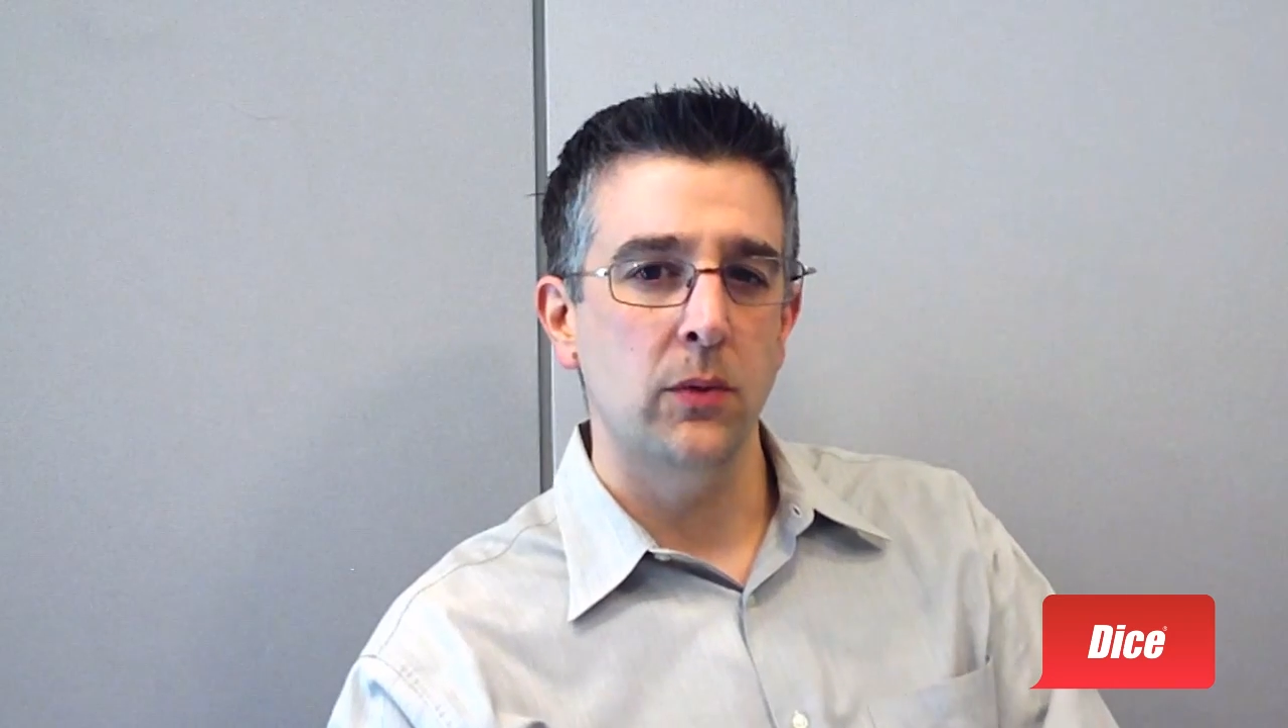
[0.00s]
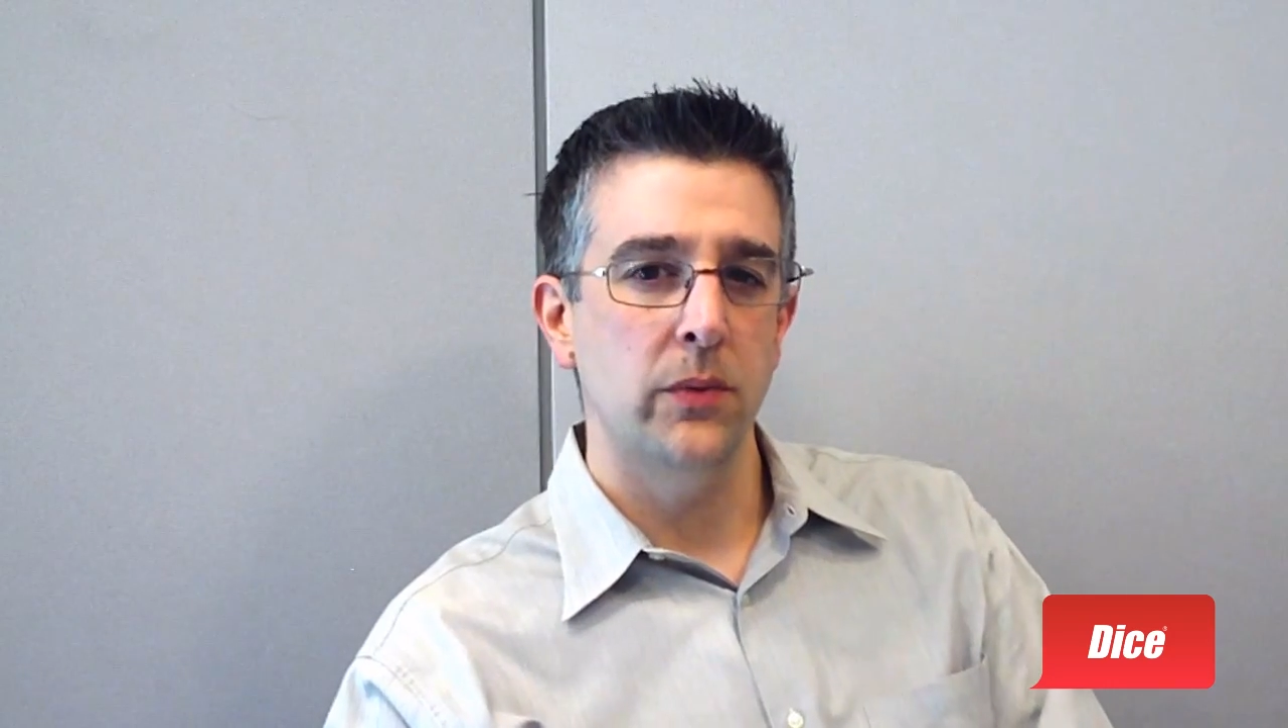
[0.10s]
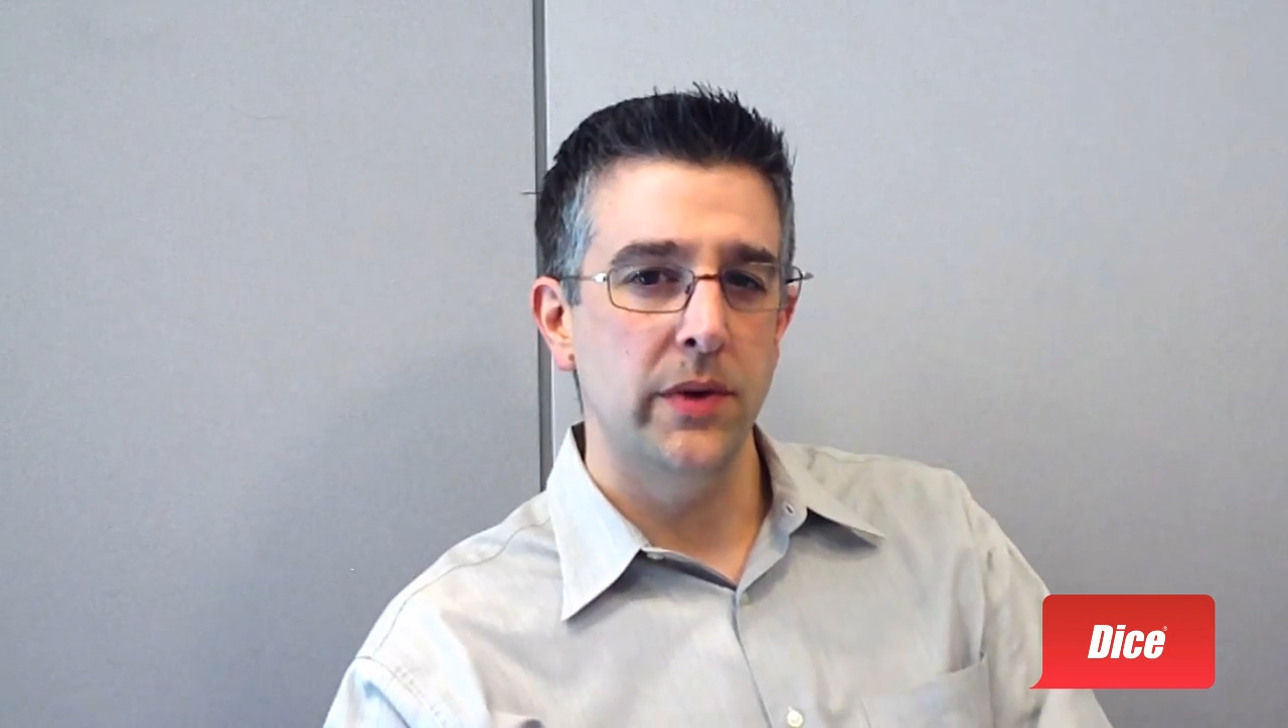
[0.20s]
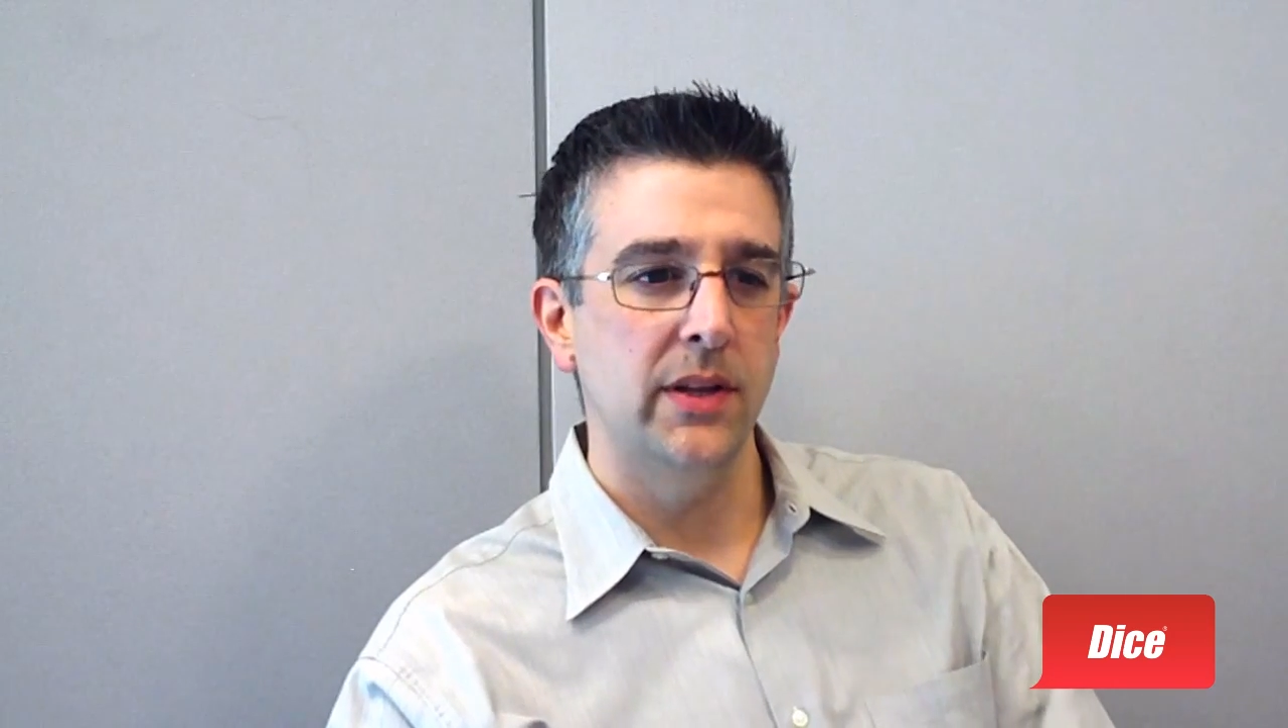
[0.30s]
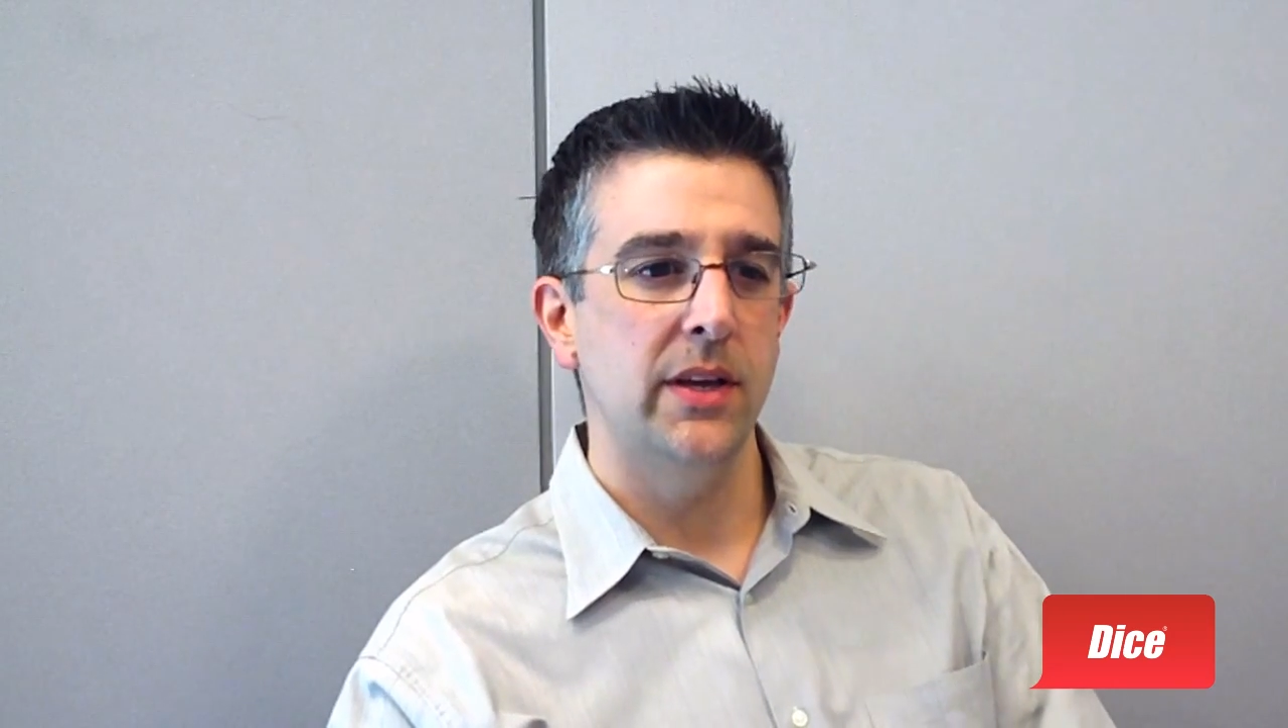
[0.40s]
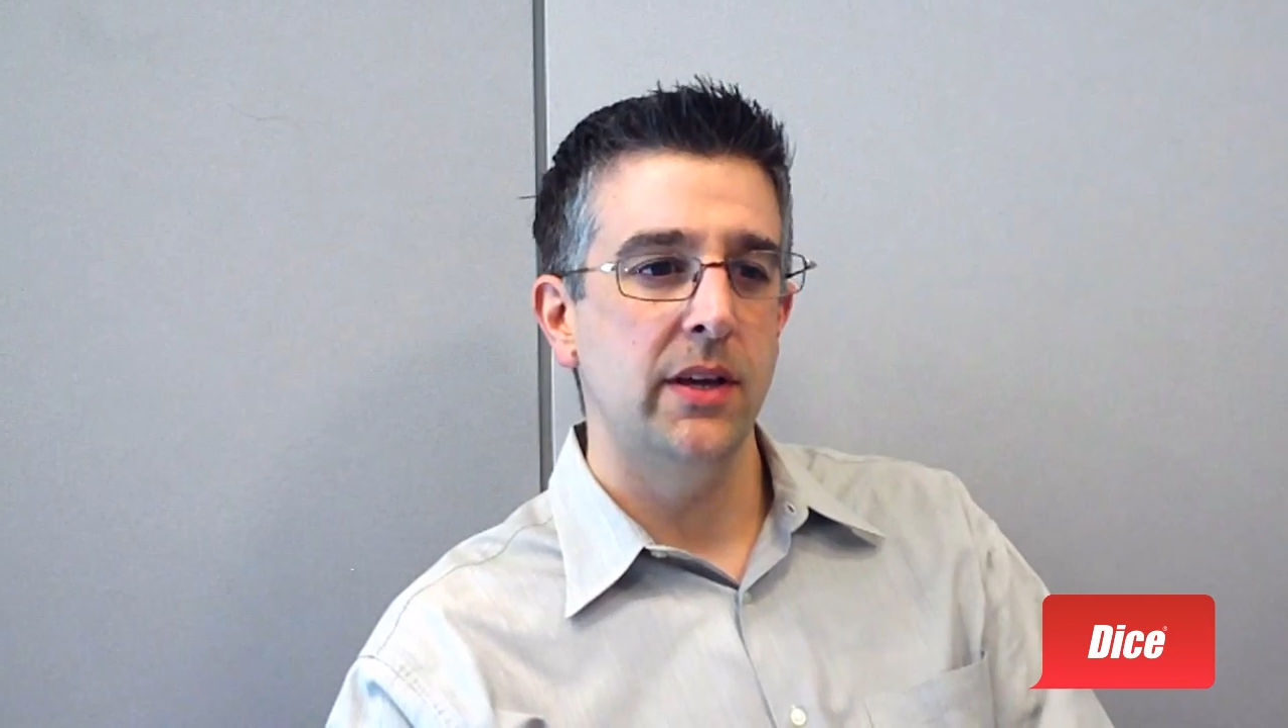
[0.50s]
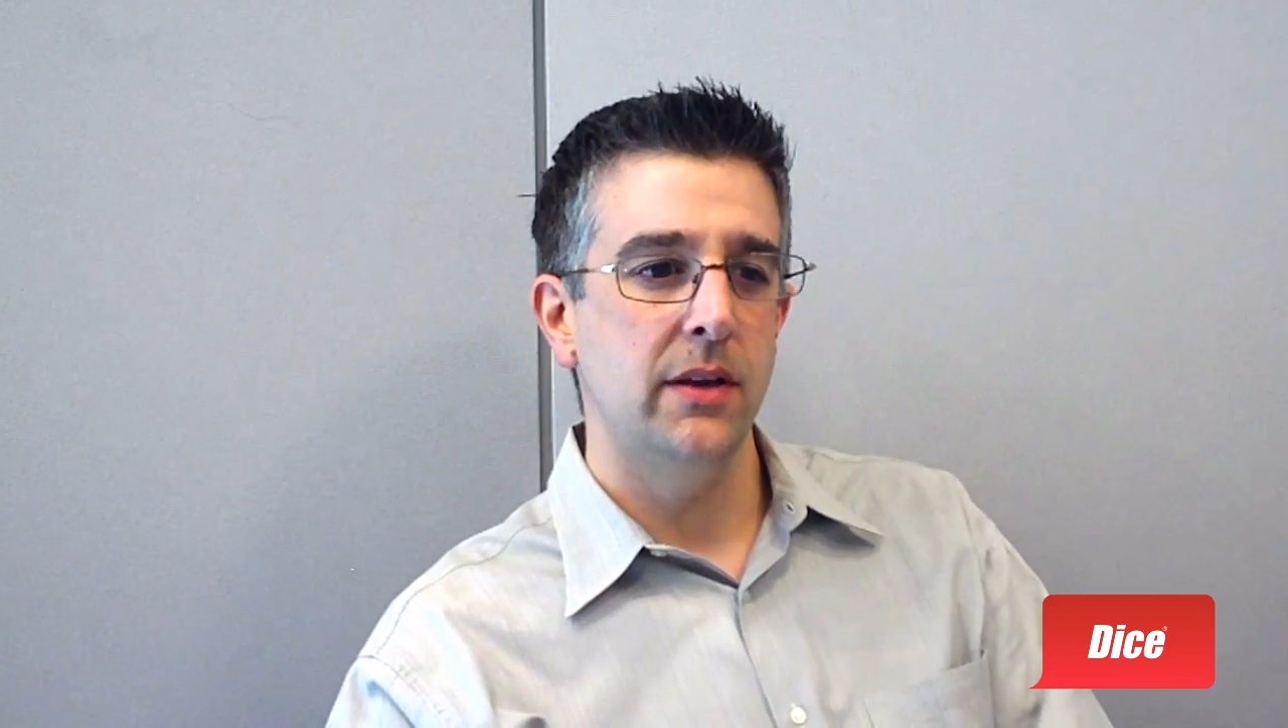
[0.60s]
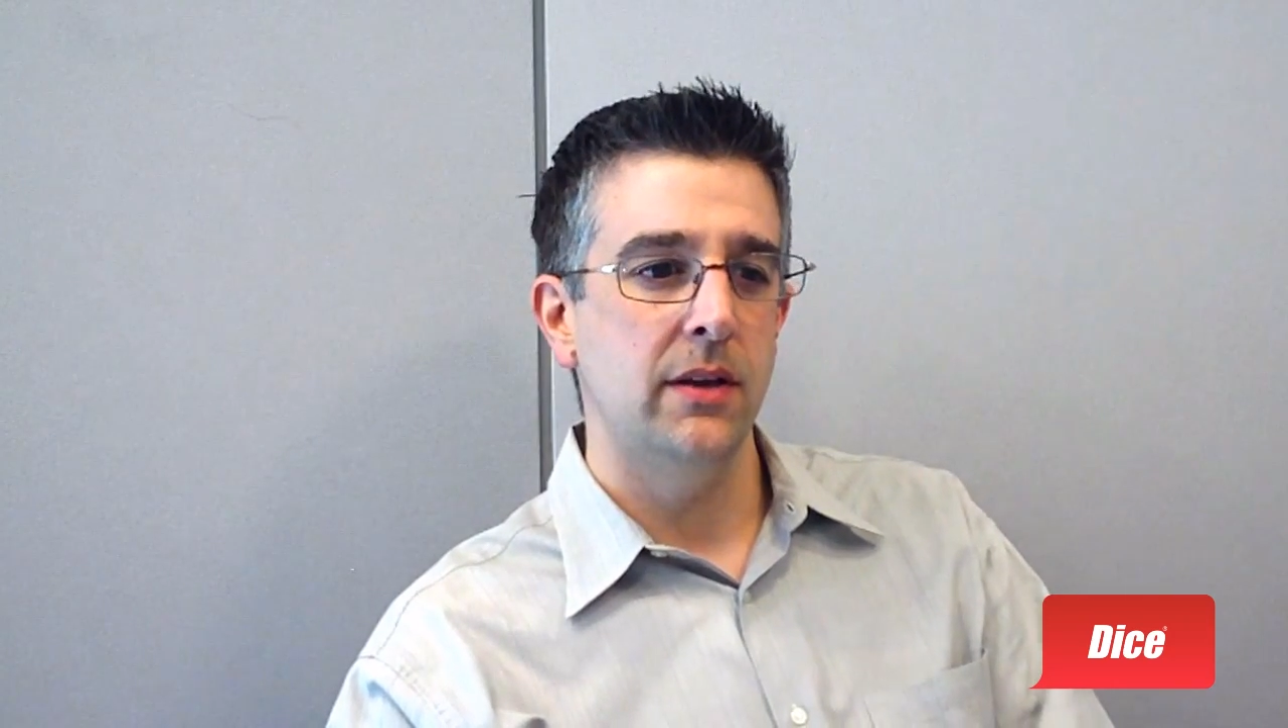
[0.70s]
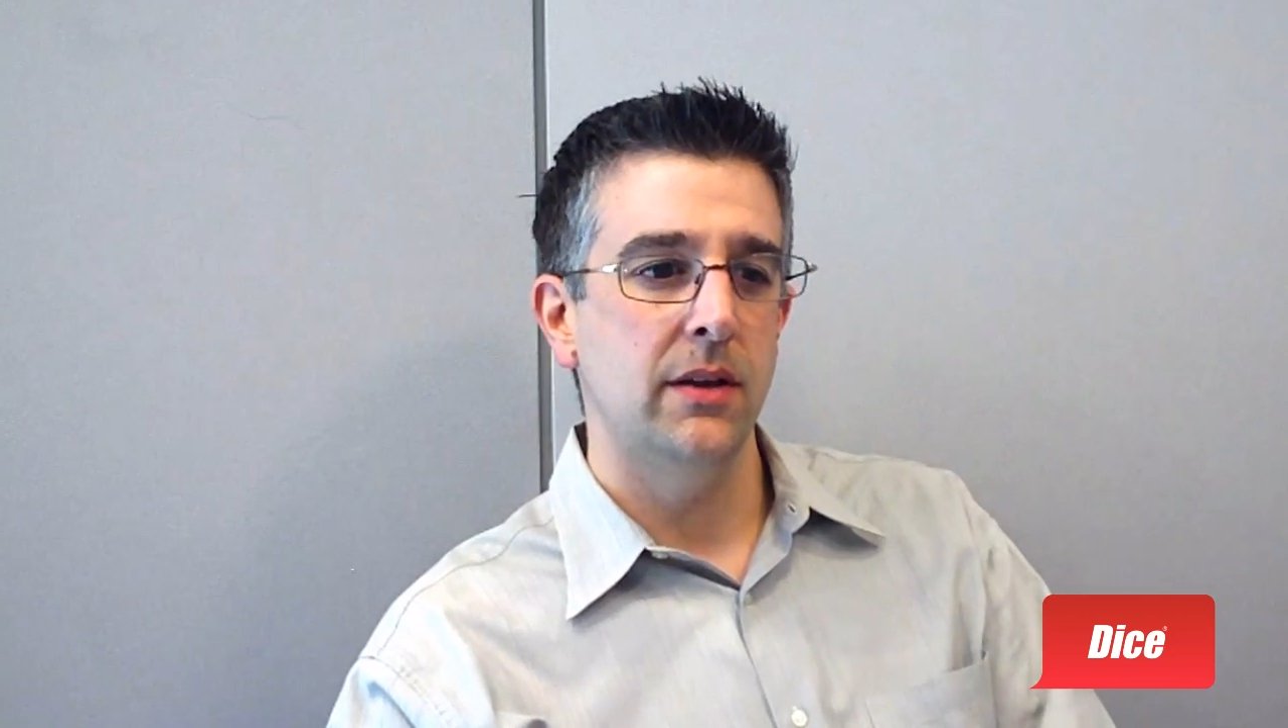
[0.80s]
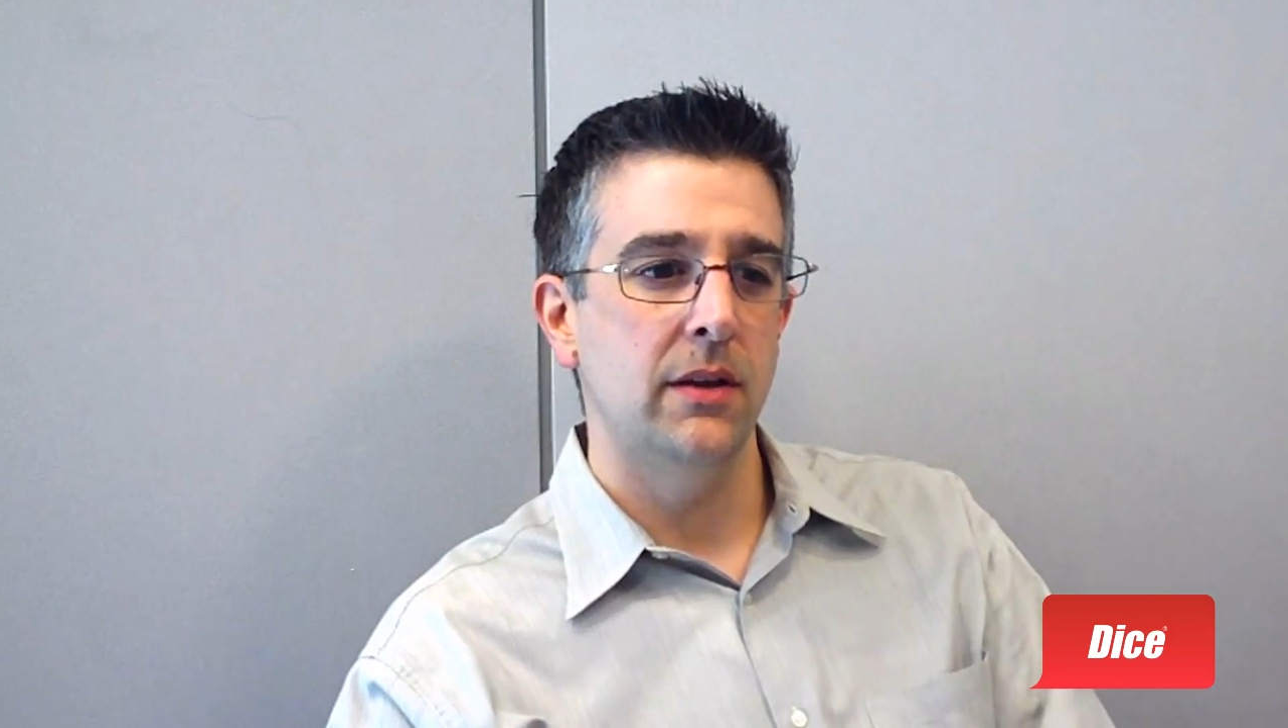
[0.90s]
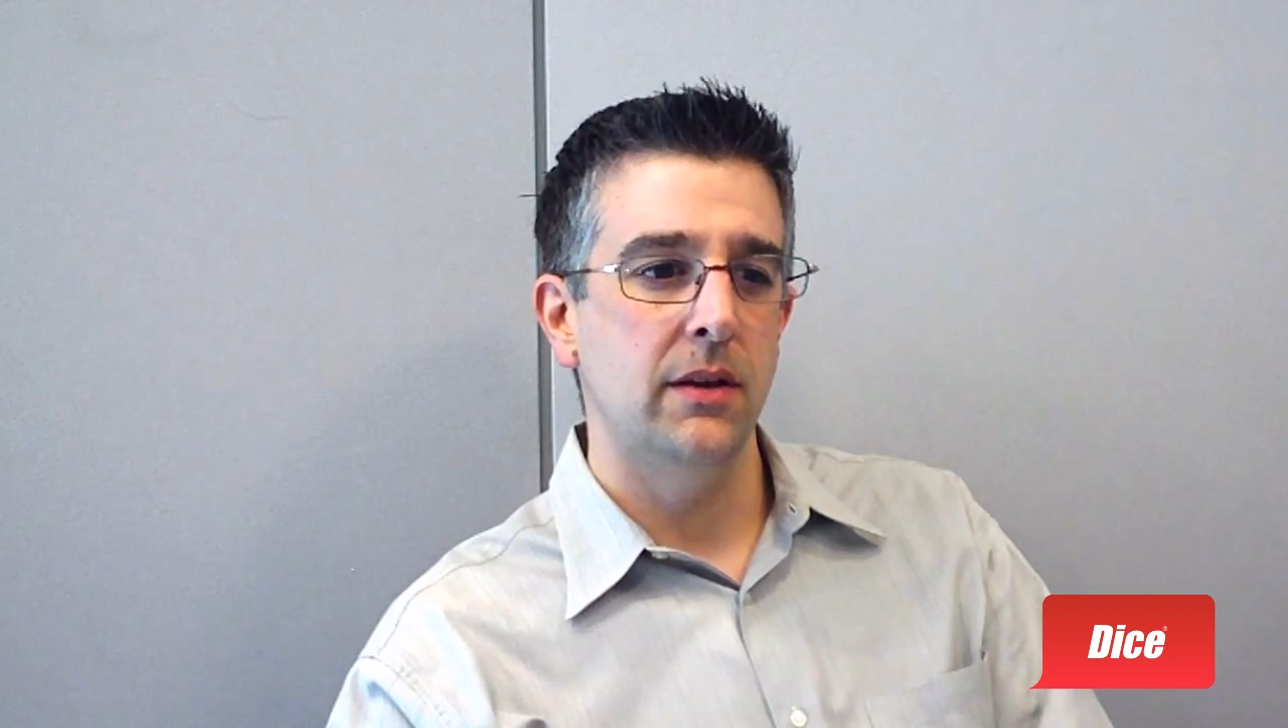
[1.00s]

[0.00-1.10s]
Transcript: really